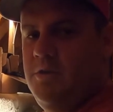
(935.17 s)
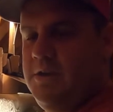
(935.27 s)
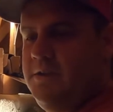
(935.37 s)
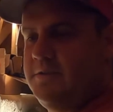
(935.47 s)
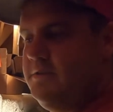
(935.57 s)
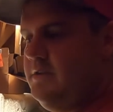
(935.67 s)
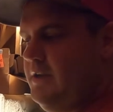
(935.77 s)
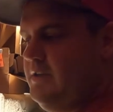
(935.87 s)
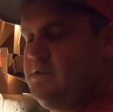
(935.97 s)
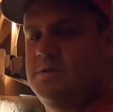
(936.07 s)
it
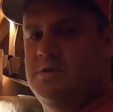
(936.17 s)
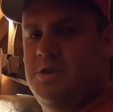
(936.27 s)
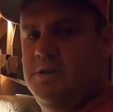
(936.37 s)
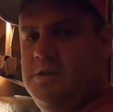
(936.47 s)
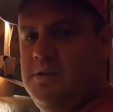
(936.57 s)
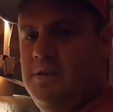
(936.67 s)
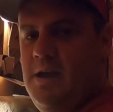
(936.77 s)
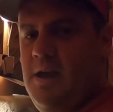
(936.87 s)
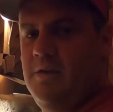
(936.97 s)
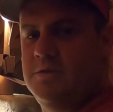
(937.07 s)
gets chilly in the
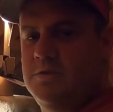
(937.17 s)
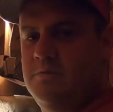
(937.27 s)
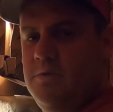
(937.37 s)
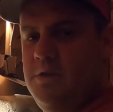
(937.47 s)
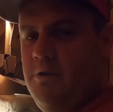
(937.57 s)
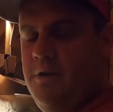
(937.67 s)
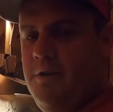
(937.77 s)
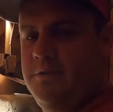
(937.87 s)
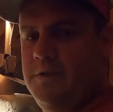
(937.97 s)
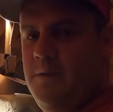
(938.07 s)
house with it running
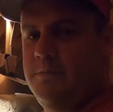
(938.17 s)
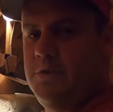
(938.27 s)
all the time.